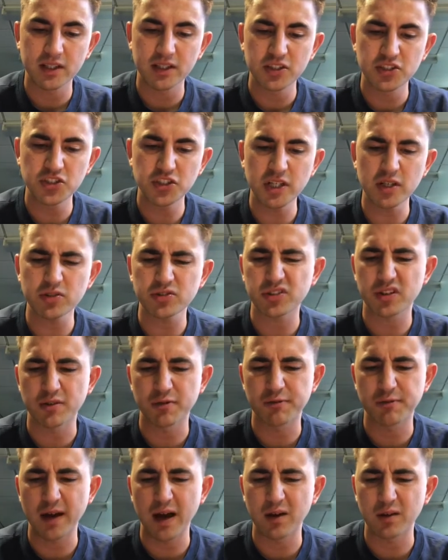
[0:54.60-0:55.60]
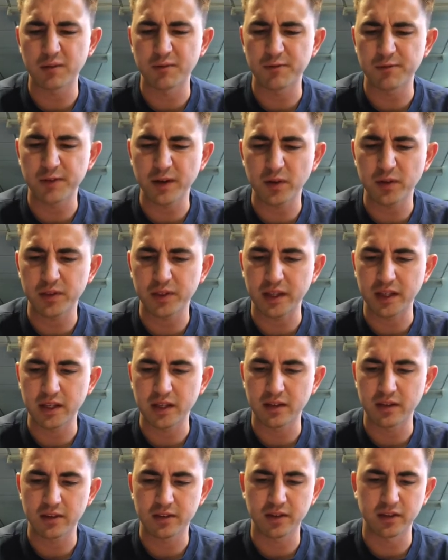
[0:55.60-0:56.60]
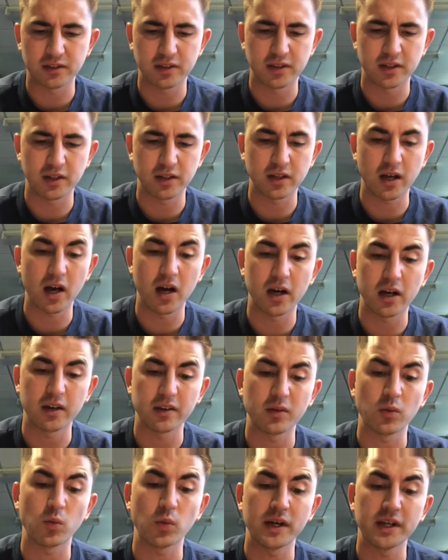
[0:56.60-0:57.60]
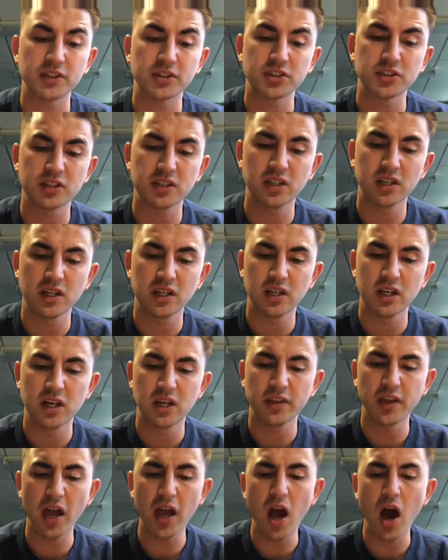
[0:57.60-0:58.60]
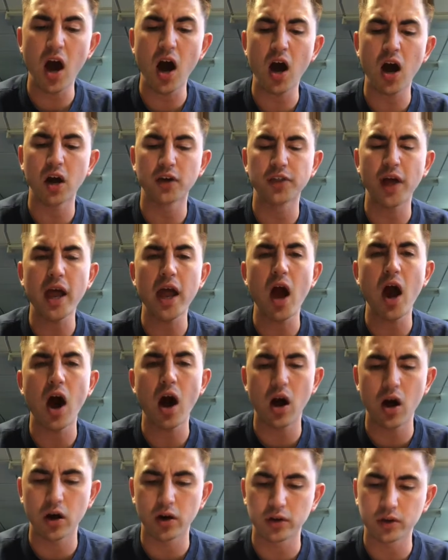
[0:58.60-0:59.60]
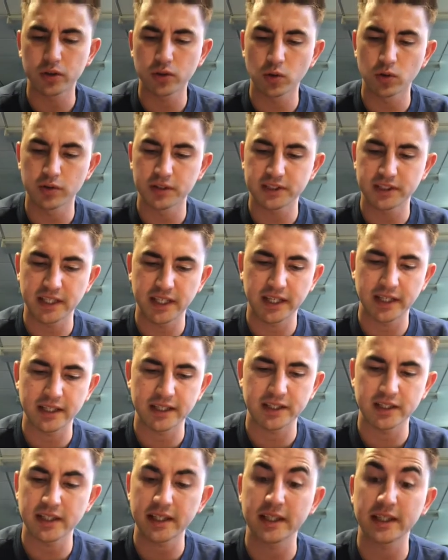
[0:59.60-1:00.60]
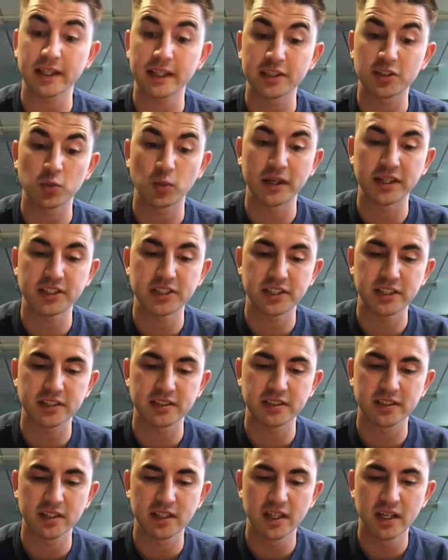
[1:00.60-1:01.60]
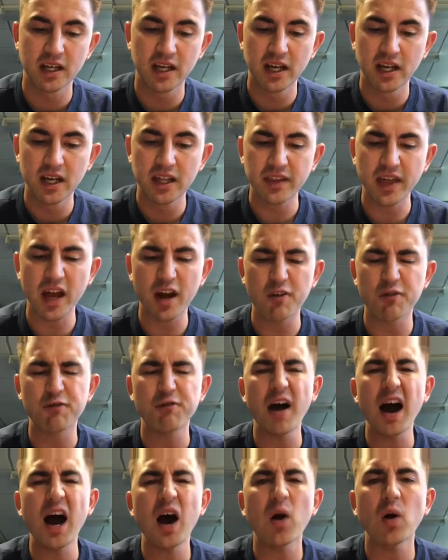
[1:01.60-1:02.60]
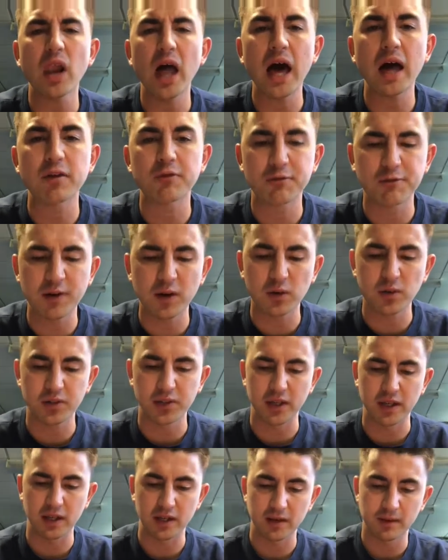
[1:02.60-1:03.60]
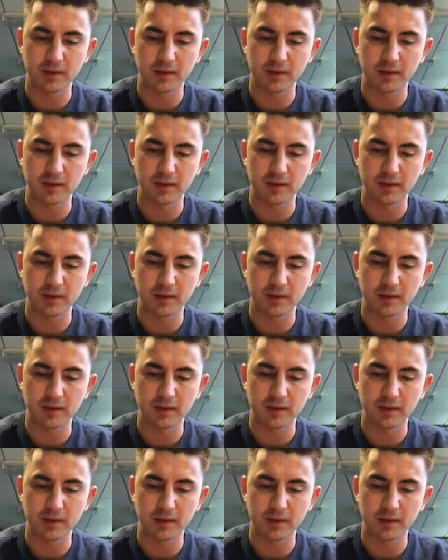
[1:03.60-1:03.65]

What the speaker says: Children are foul and filthy, thundered the High Witch. They are, chorused the English witches. They are foul and filthy.